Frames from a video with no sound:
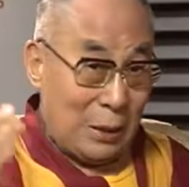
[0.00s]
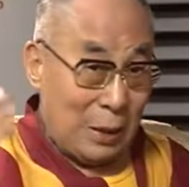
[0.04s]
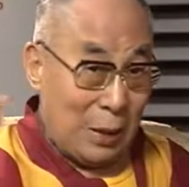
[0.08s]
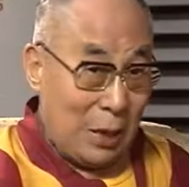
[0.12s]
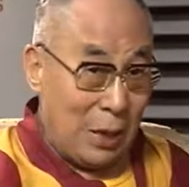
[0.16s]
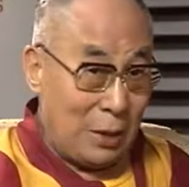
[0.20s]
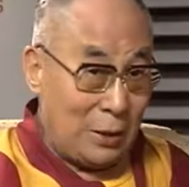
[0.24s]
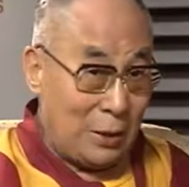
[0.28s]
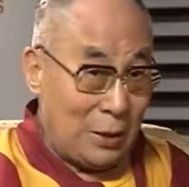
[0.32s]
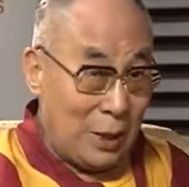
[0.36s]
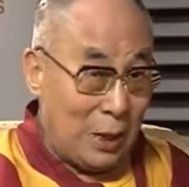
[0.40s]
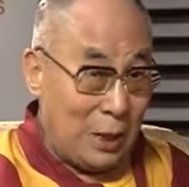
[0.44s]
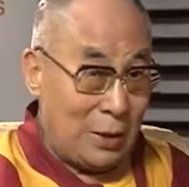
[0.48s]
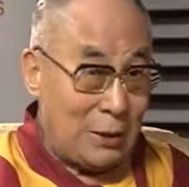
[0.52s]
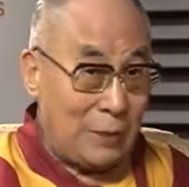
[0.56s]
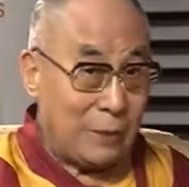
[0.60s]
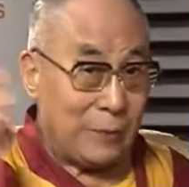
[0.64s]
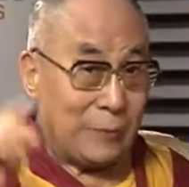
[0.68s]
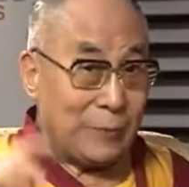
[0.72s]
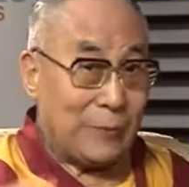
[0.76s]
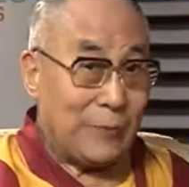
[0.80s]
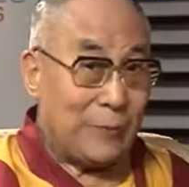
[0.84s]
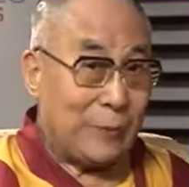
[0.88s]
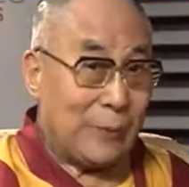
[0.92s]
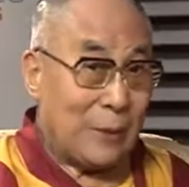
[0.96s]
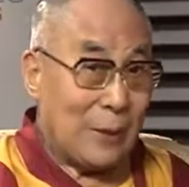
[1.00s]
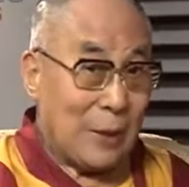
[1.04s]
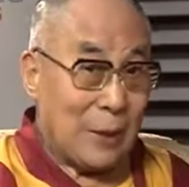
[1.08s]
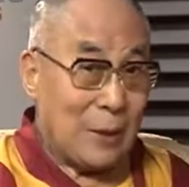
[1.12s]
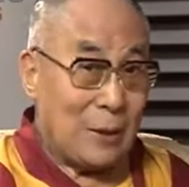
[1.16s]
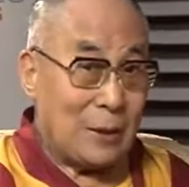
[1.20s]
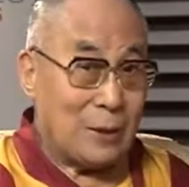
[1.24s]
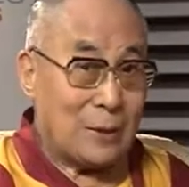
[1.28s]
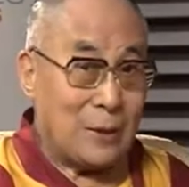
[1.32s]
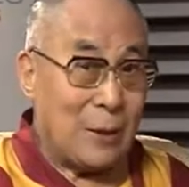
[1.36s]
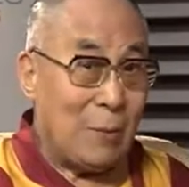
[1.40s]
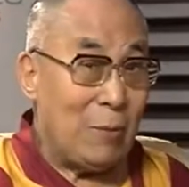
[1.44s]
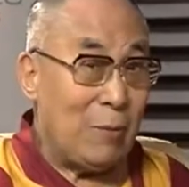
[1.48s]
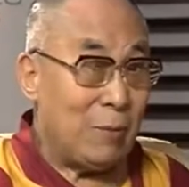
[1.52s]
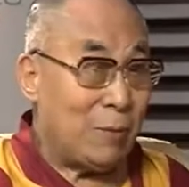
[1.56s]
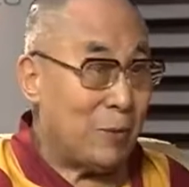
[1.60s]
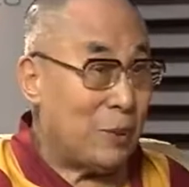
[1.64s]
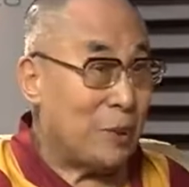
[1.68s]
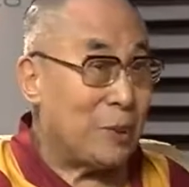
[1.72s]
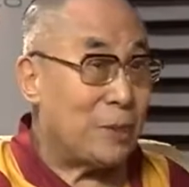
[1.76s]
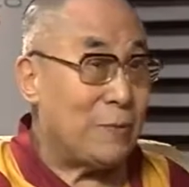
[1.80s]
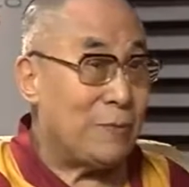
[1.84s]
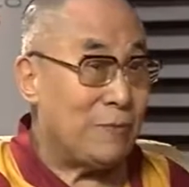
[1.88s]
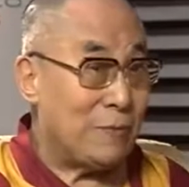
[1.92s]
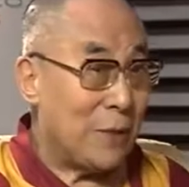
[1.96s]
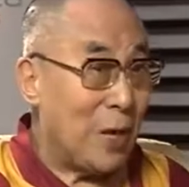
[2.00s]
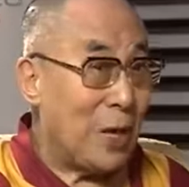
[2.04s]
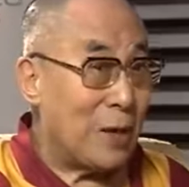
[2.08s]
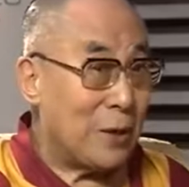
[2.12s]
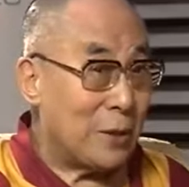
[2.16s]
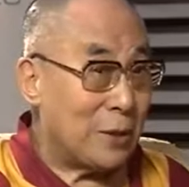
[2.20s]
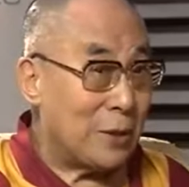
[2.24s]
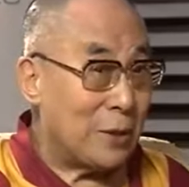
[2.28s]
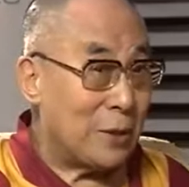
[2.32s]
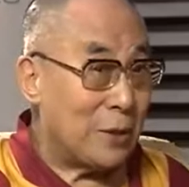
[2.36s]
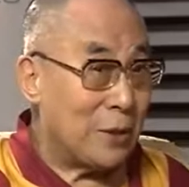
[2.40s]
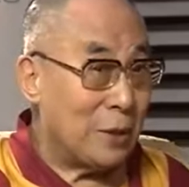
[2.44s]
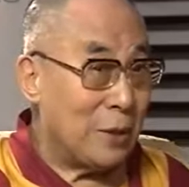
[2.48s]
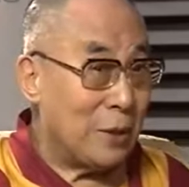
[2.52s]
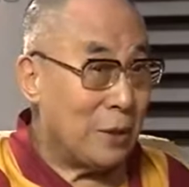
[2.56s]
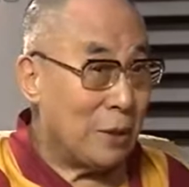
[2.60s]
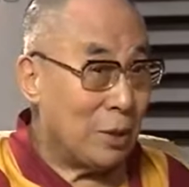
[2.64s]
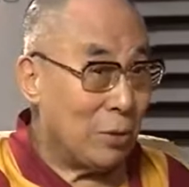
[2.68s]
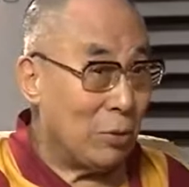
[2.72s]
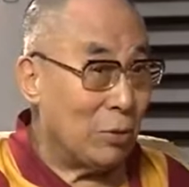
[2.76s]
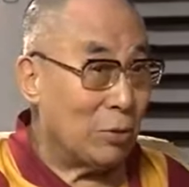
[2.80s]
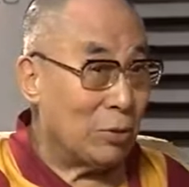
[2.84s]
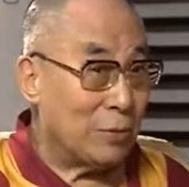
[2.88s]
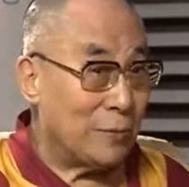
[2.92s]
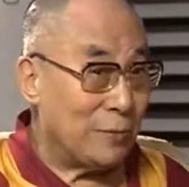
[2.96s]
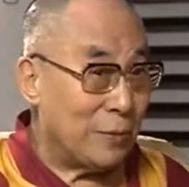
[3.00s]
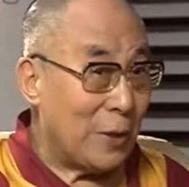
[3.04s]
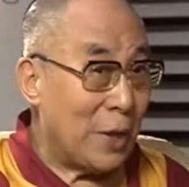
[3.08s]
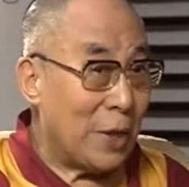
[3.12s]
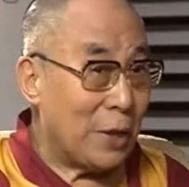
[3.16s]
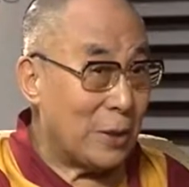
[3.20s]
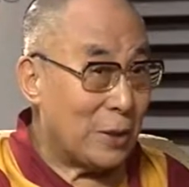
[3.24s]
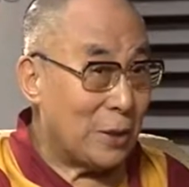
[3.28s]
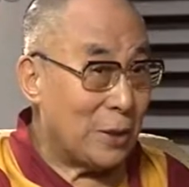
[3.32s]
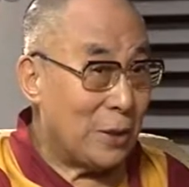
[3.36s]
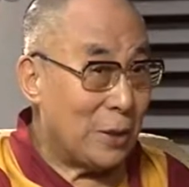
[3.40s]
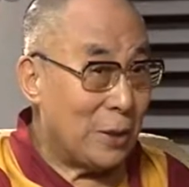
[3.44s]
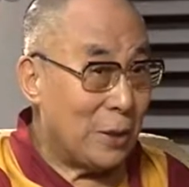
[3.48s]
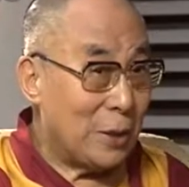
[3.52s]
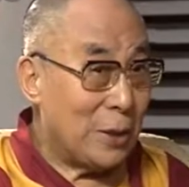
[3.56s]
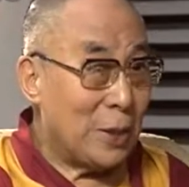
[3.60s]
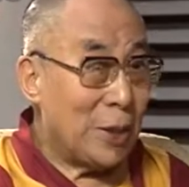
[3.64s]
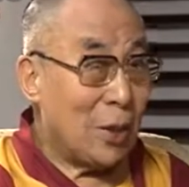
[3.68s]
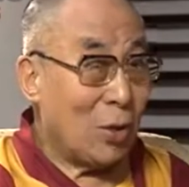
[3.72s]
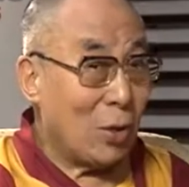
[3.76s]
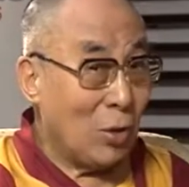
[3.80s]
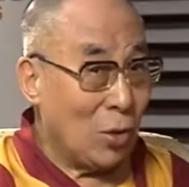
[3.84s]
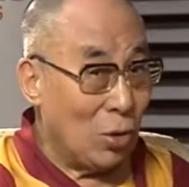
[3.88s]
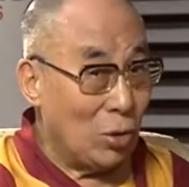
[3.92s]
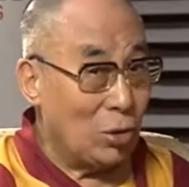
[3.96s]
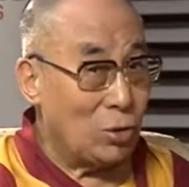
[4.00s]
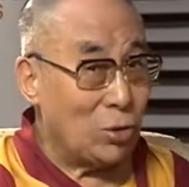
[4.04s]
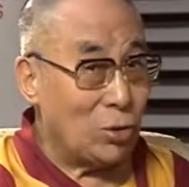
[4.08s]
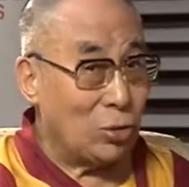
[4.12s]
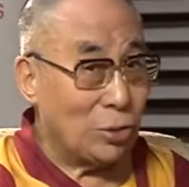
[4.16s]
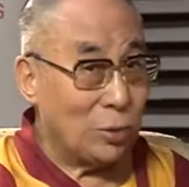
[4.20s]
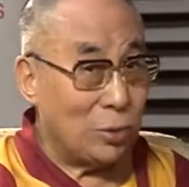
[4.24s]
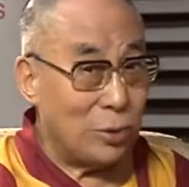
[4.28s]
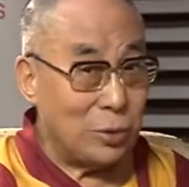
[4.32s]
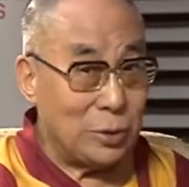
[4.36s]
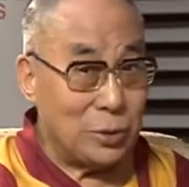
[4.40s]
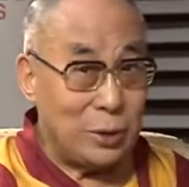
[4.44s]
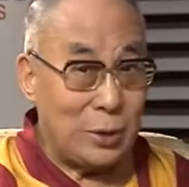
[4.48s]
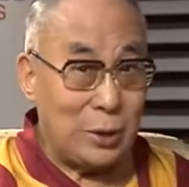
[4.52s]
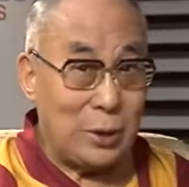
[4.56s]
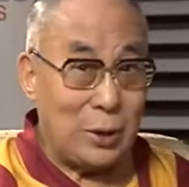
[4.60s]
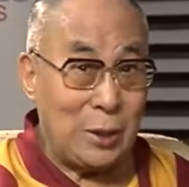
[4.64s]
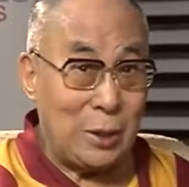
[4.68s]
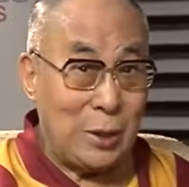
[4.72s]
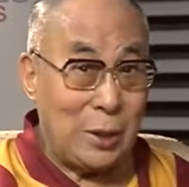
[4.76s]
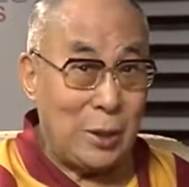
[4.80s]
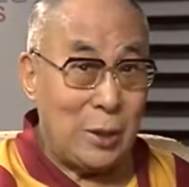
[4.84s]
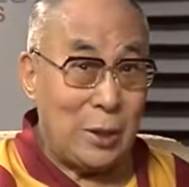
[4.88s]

And then some of his close friend, also you see,